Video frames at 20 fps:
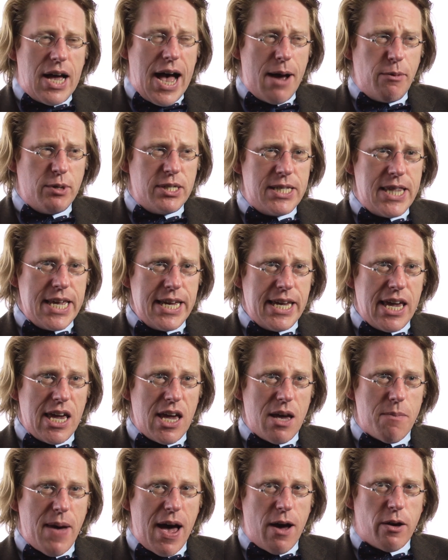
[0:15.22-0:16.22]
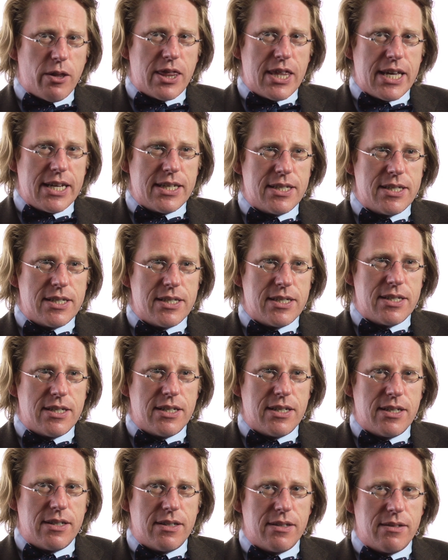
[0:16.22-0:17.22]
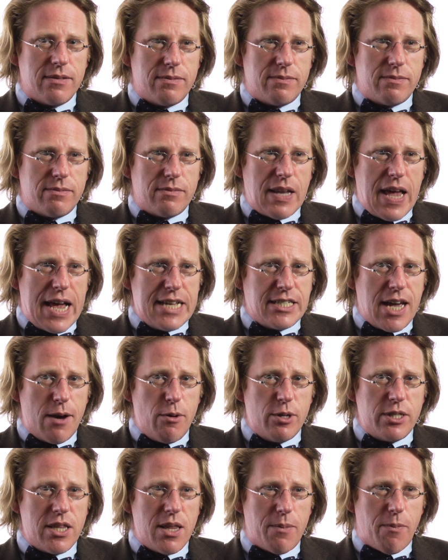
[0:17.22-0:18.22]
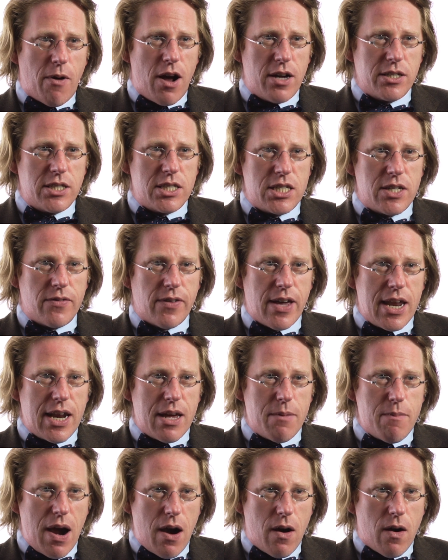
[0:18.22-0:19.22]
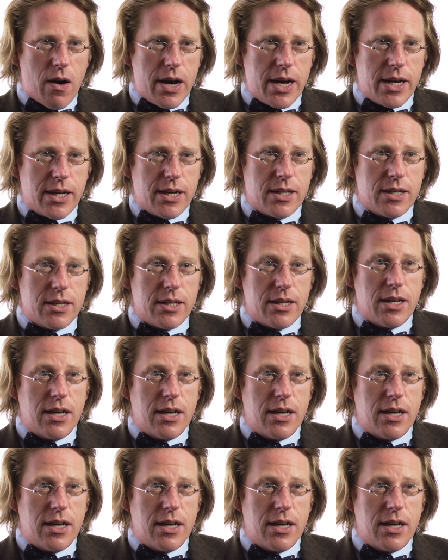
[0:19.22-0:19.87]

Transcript: I was thinking about this as I was in the process of getting married,